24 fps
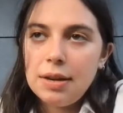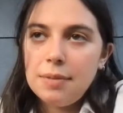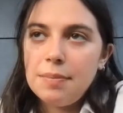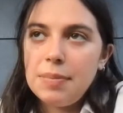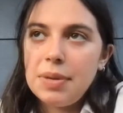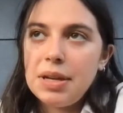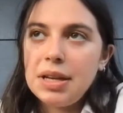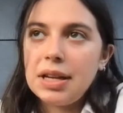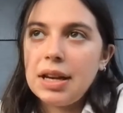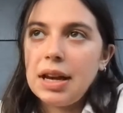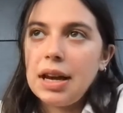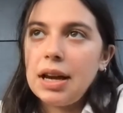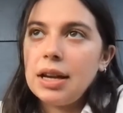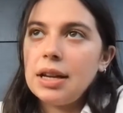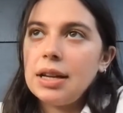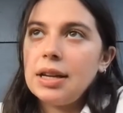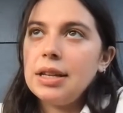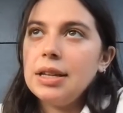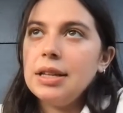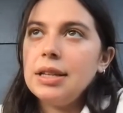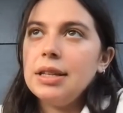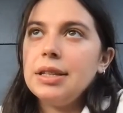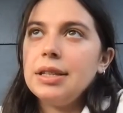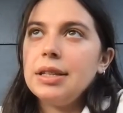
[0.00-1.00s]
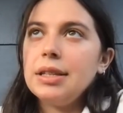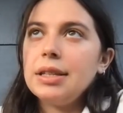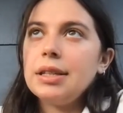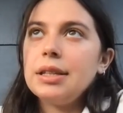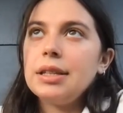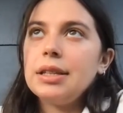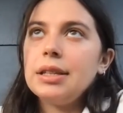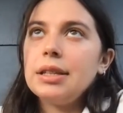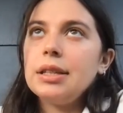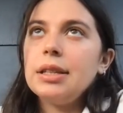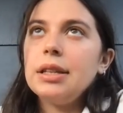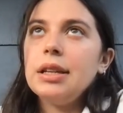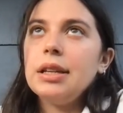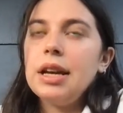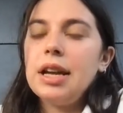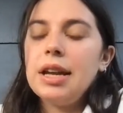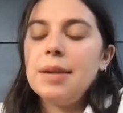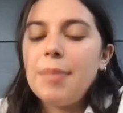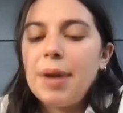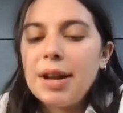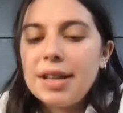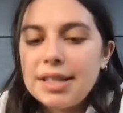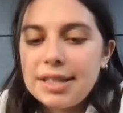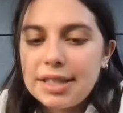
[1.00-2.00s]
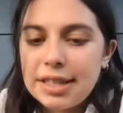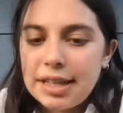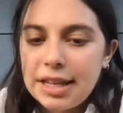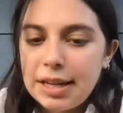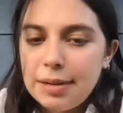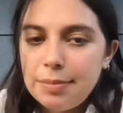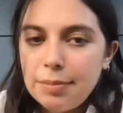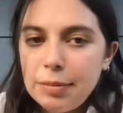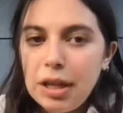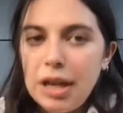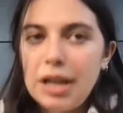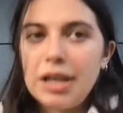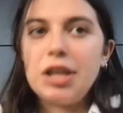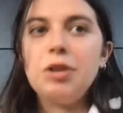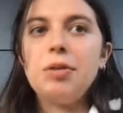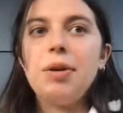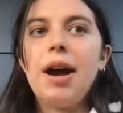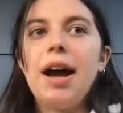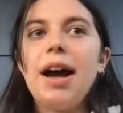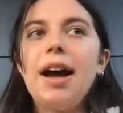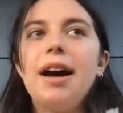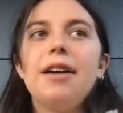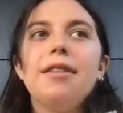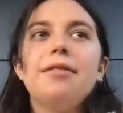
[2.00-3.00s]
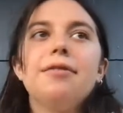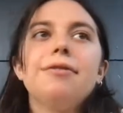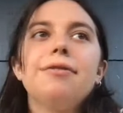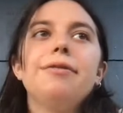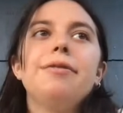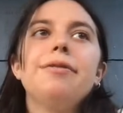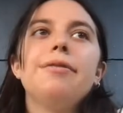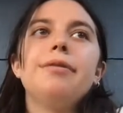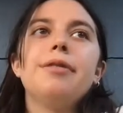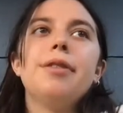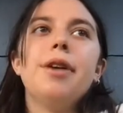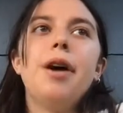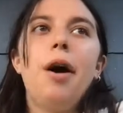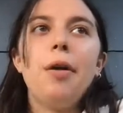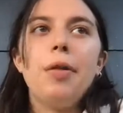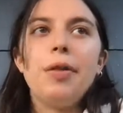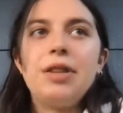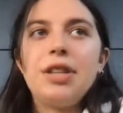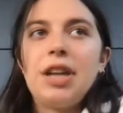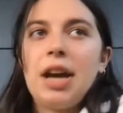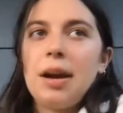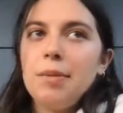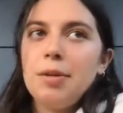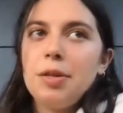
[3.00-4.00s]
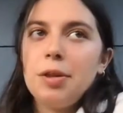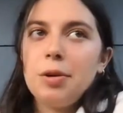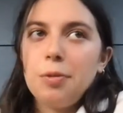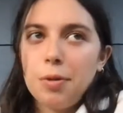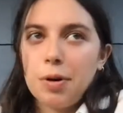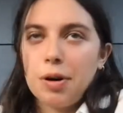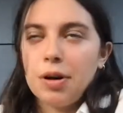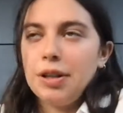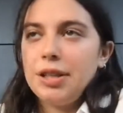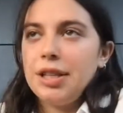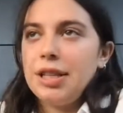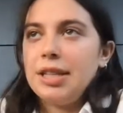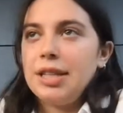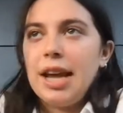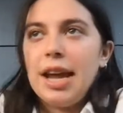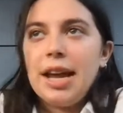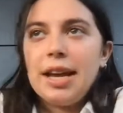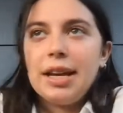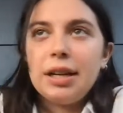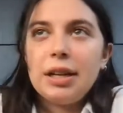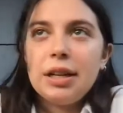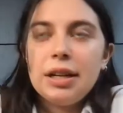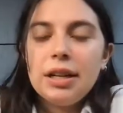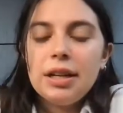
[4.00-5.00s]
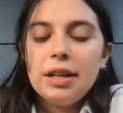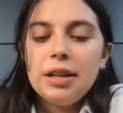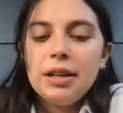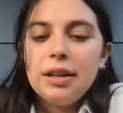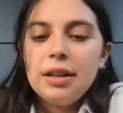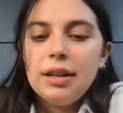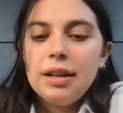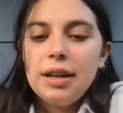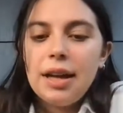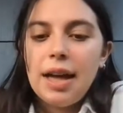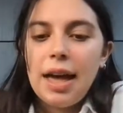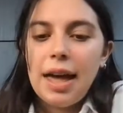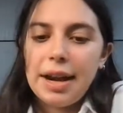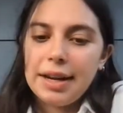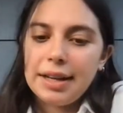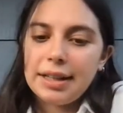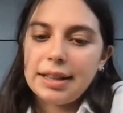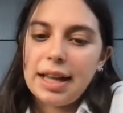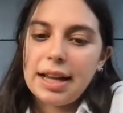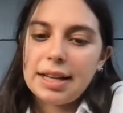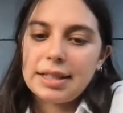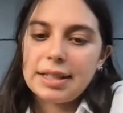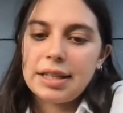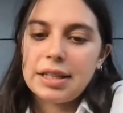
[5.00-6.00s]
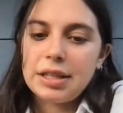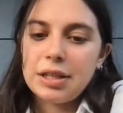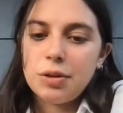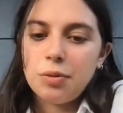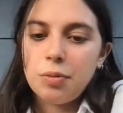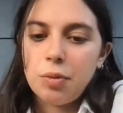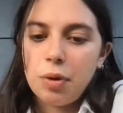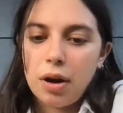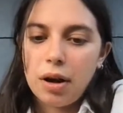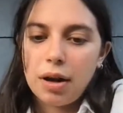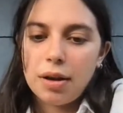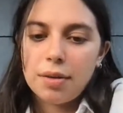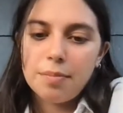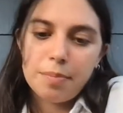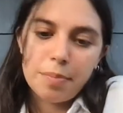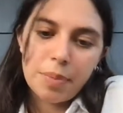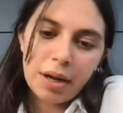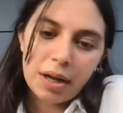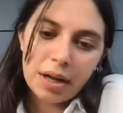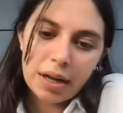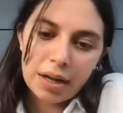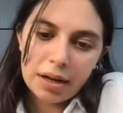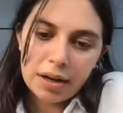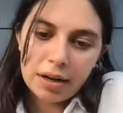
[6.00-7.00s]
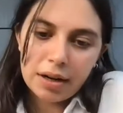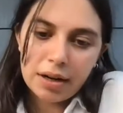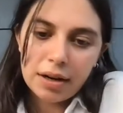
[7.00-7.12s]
because it might seem like you have all the time in the world to take any classes you want, but